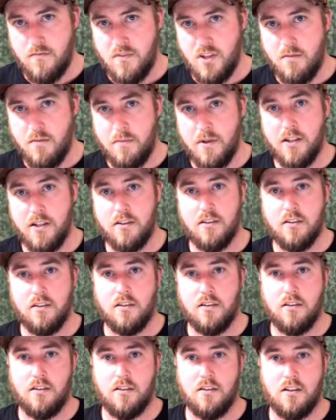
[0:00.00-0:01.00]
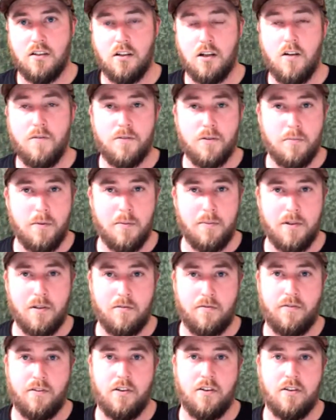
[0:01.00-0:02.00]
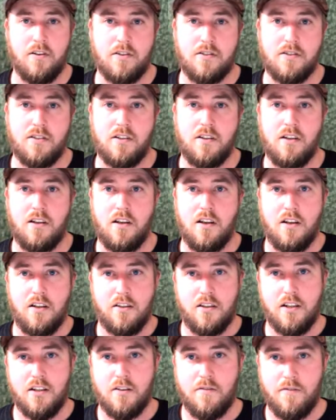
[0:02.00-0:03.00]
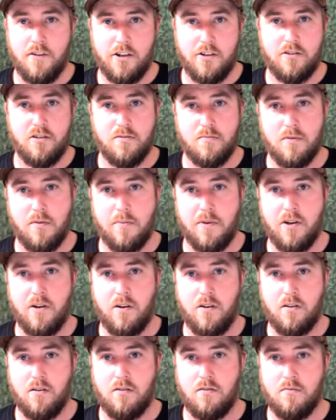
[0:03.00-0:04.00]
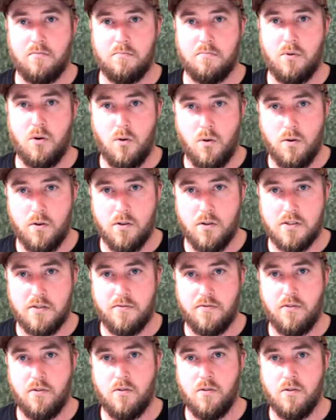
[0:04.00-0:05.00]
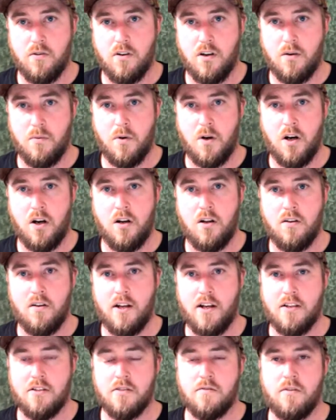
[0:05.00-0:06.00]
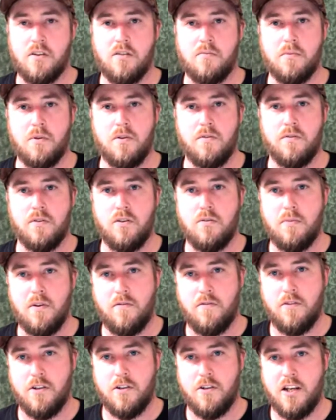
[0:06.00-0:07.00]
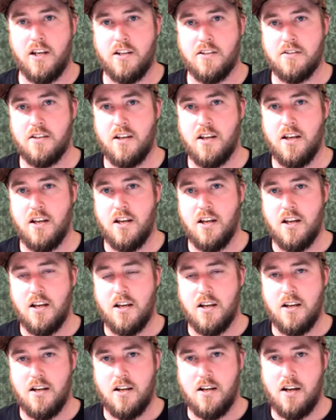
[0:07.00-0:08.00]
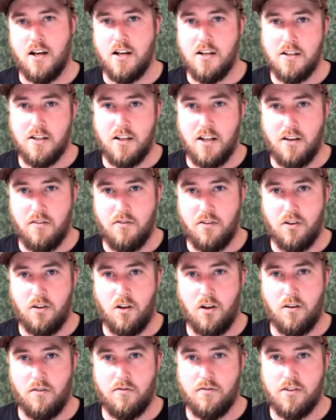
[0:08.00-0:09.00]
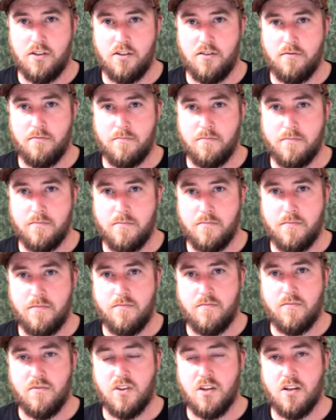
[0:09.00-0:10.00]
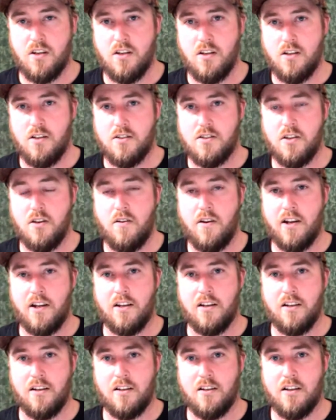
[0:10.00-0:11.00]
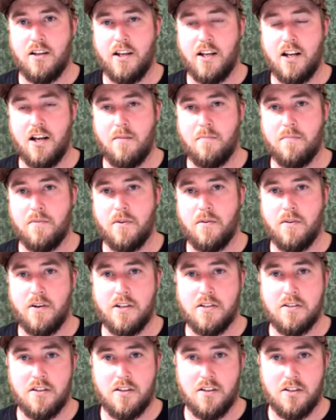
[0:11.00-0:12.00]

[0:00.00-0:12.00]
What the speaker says: But the loft will be built first, then the fish room will be on pause for a while, as I've got to move all my fish tanks underneath the loft so I can clean up the rest of the